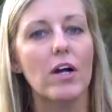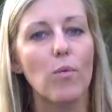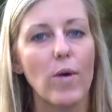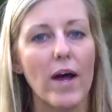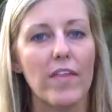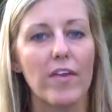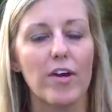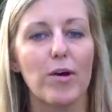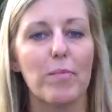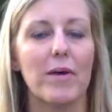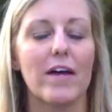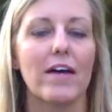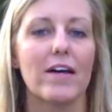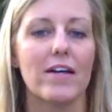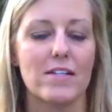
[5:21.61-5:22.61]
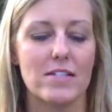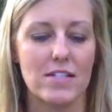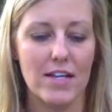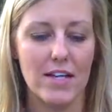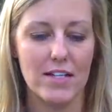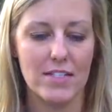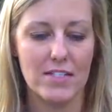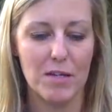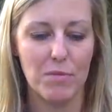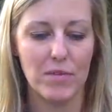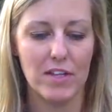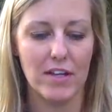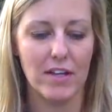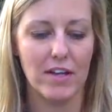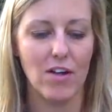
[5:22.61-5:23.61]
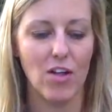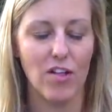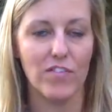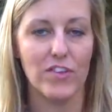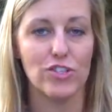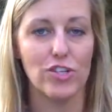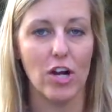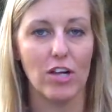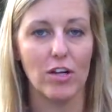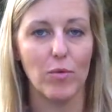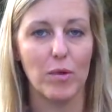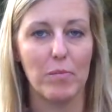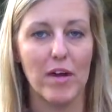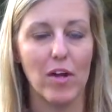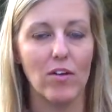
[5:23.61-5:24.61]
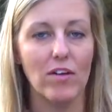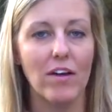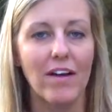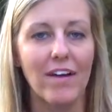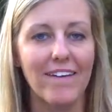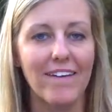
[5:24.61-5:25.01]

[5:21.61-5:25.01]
weather because it seemed that all of the chocolate would melt